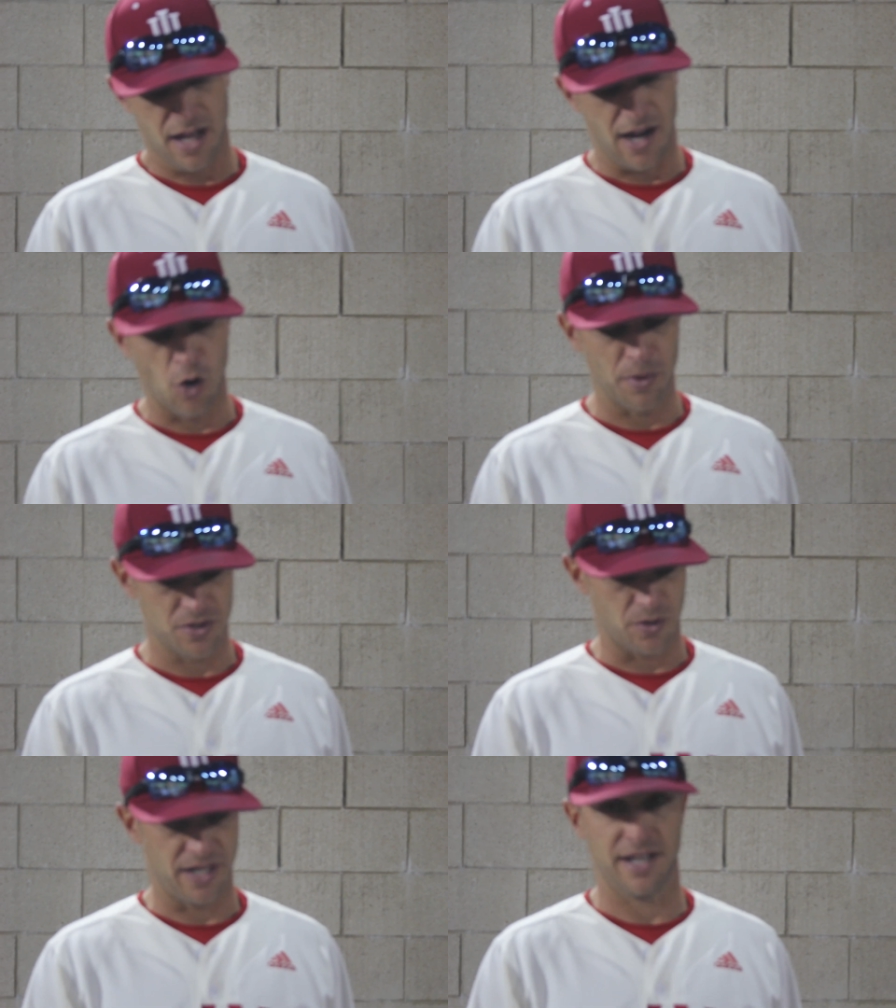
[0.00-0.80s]
I hope he's
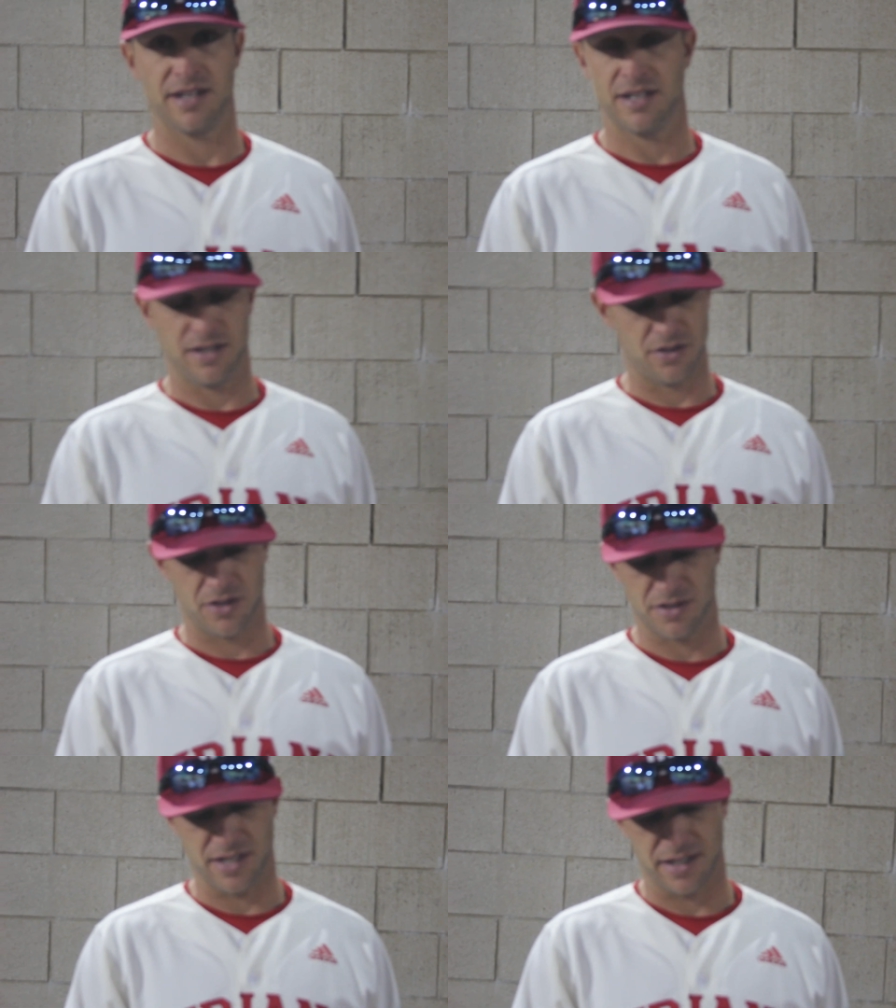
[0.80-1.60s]
okay,
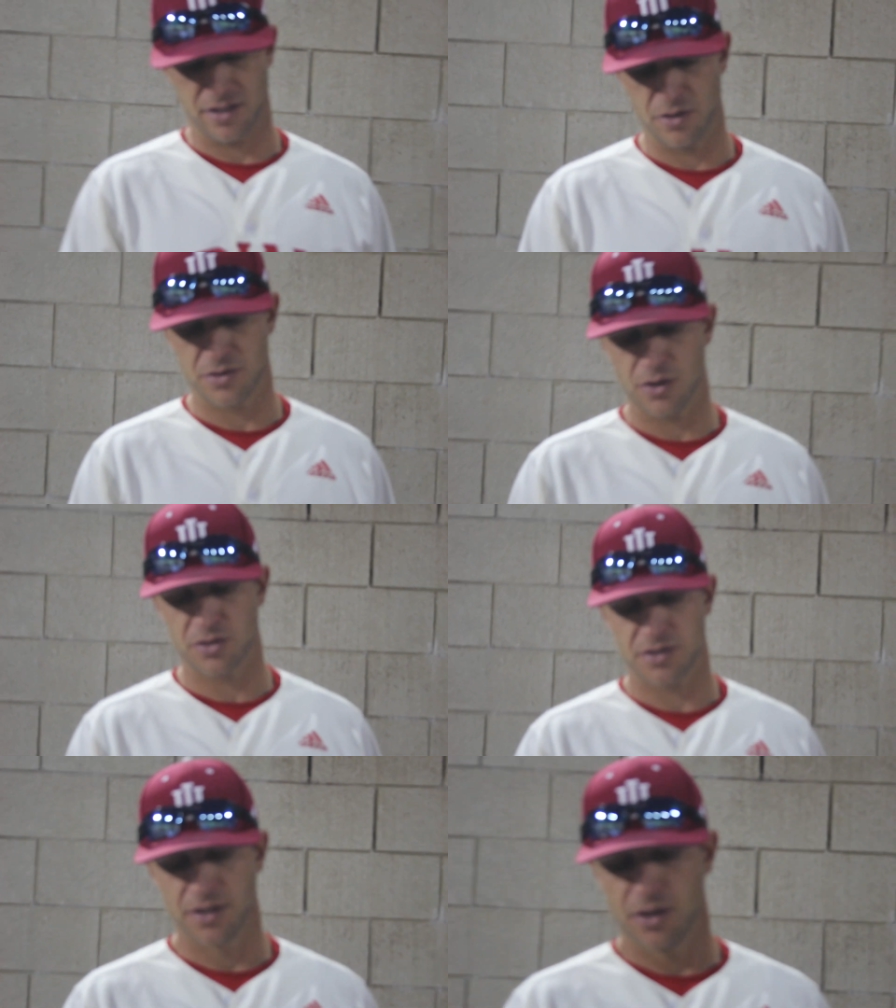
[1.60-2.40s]
because like
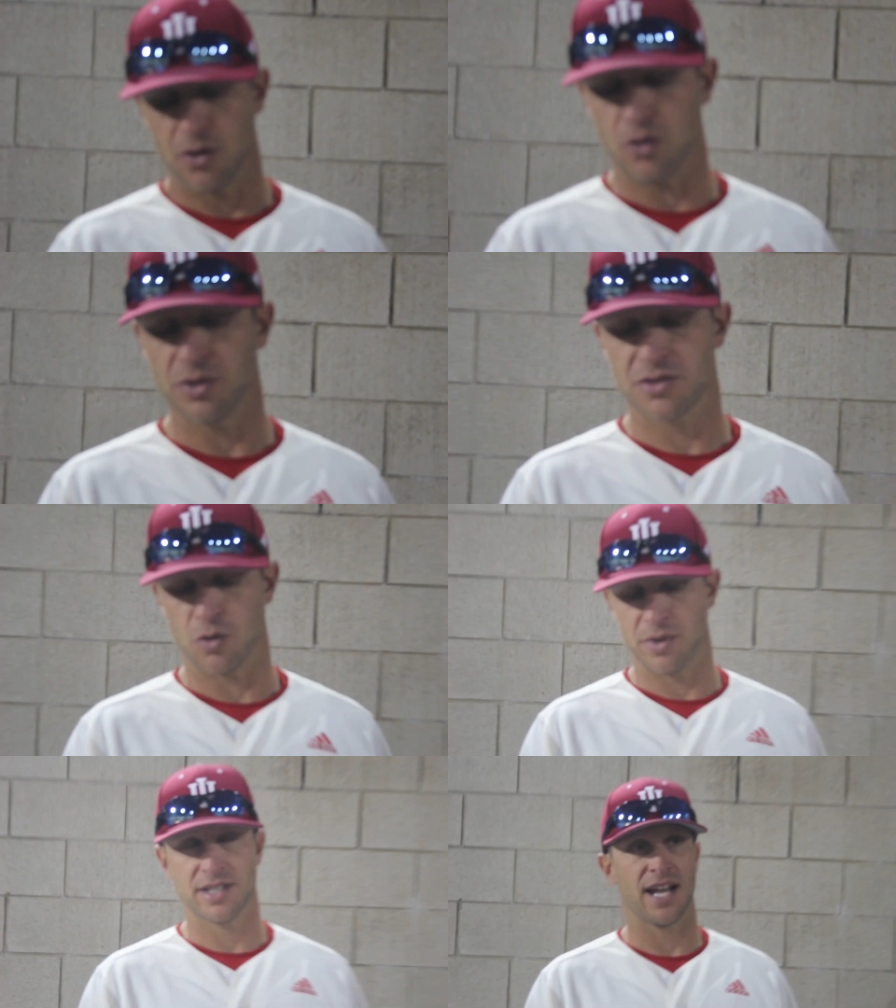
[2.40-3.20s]
there's only so
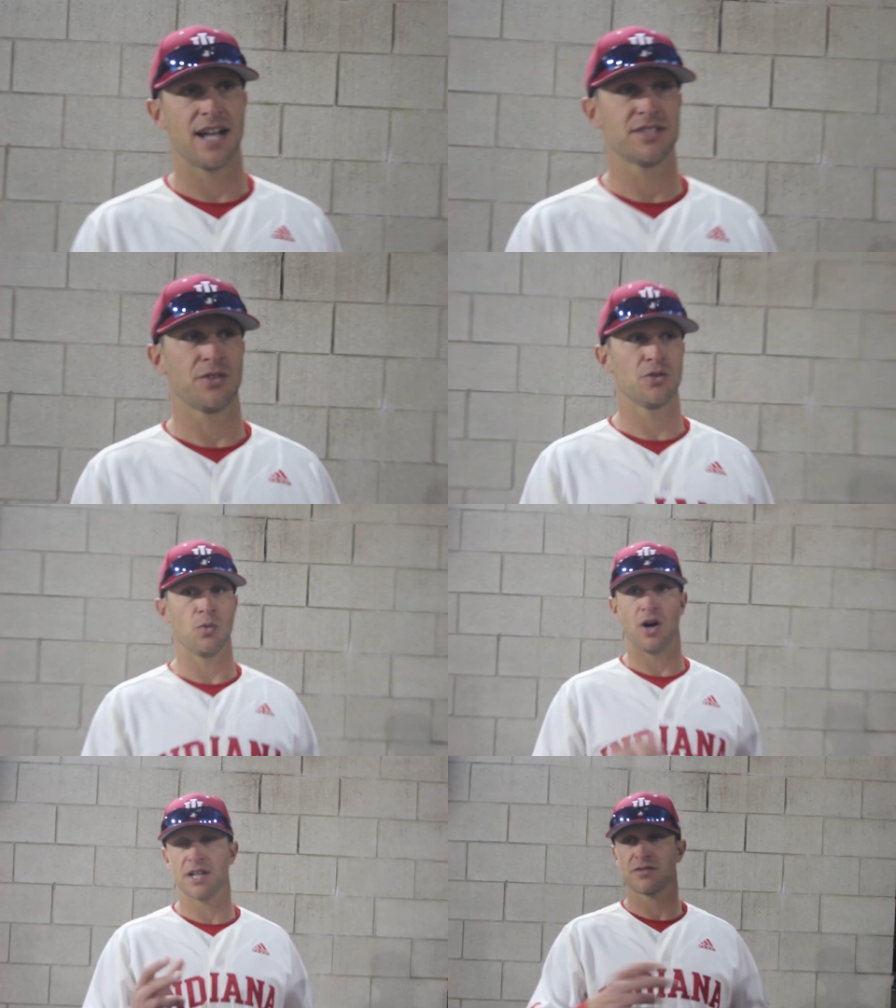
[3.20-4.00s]
many guys that you
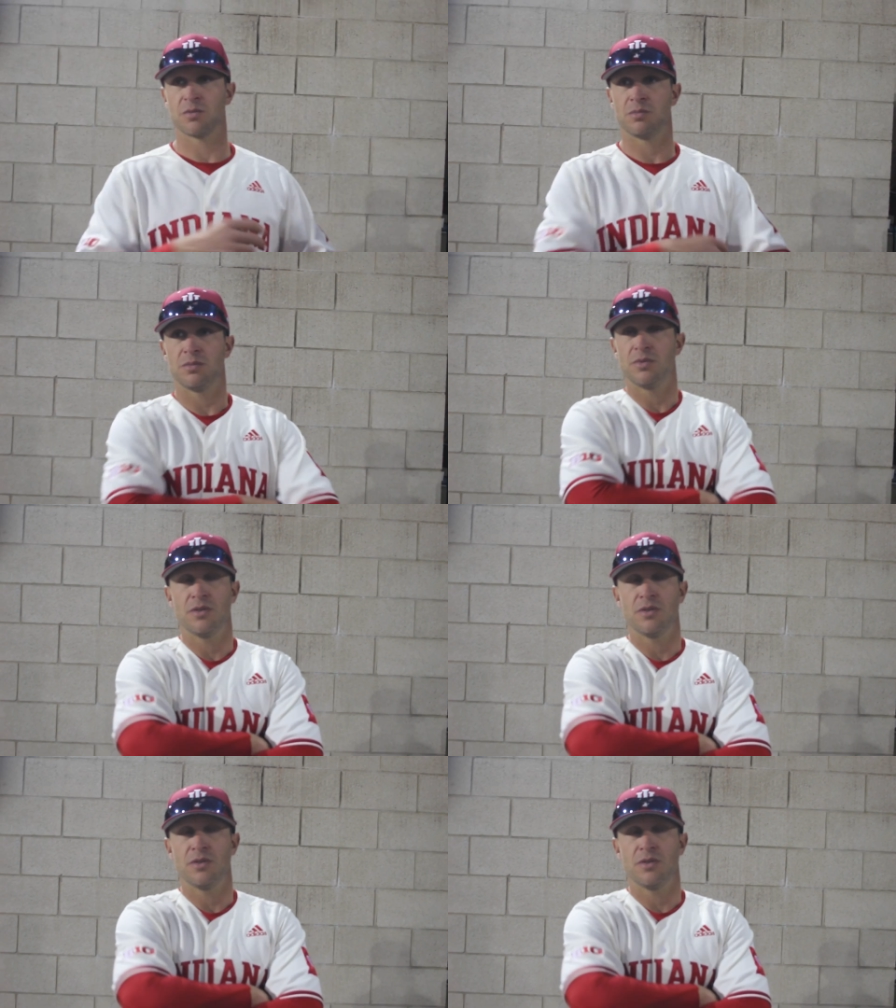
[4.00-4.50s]
watch from